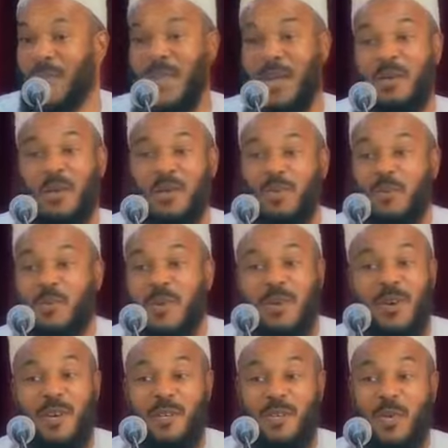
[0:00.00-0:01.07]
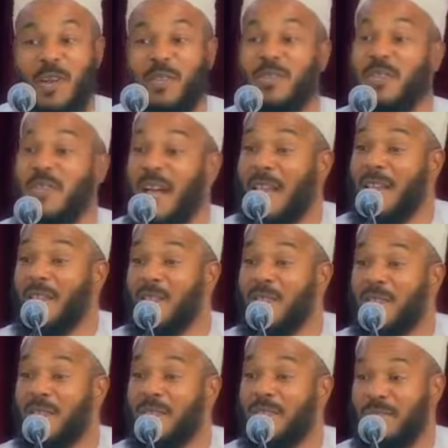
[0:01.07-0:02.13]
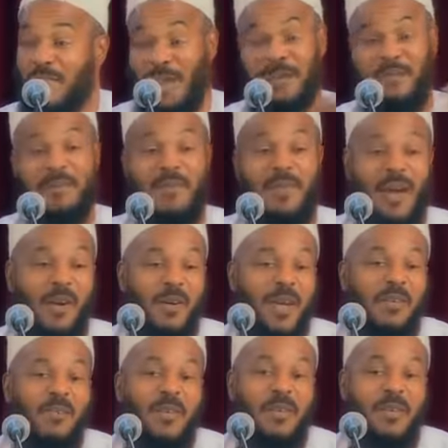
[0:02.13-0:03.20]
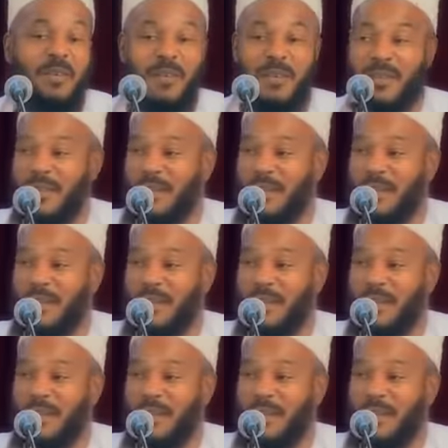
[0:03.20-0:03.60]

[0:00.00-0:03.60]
when they were superior to us in knowledge? How can we?